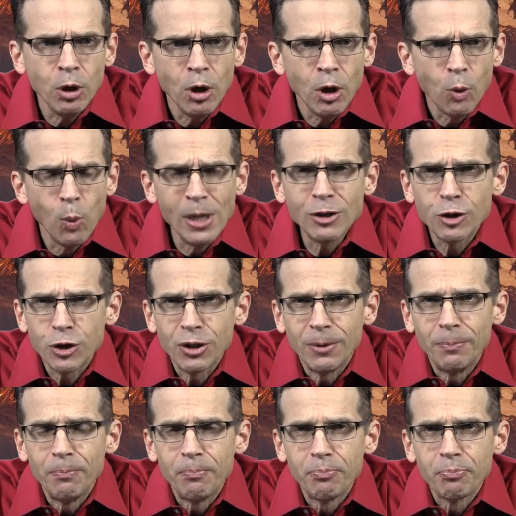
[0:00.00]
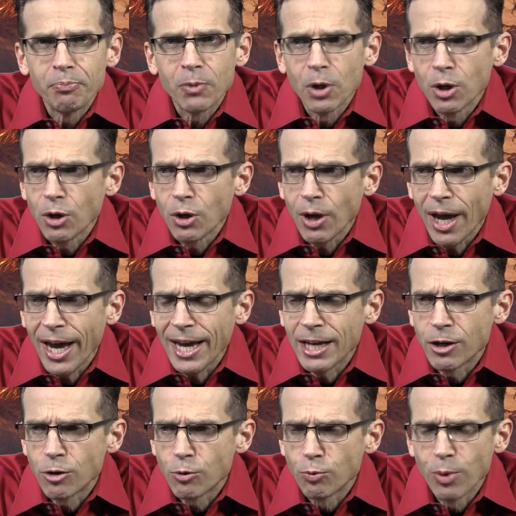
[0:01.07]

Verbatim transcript: wisdom and